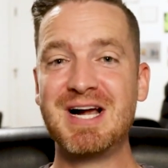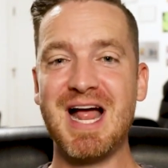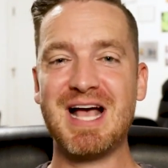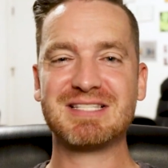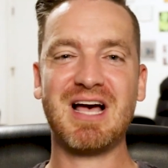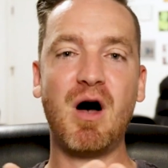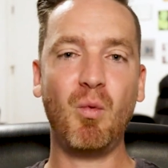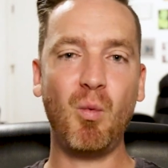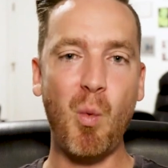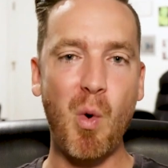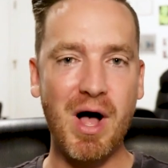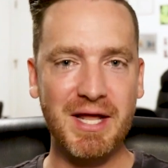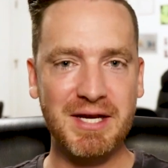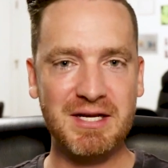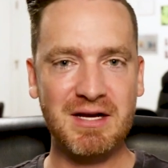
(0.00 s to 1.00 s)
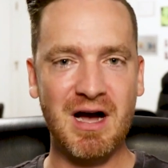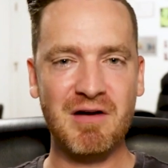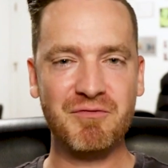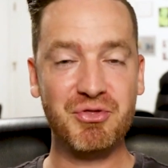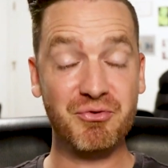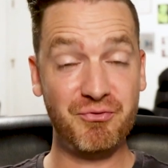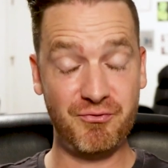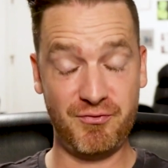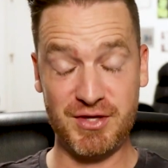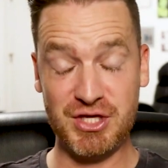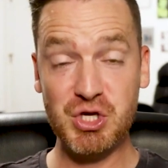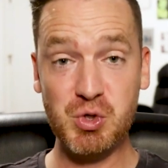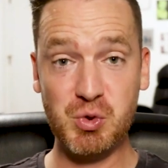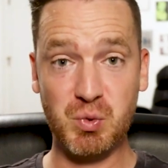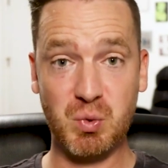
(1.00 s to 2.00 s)
has got one of the
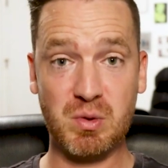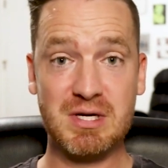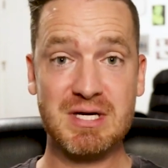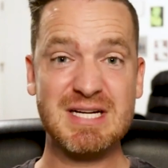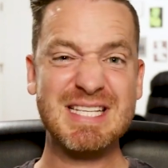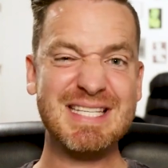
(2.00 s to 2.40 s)
few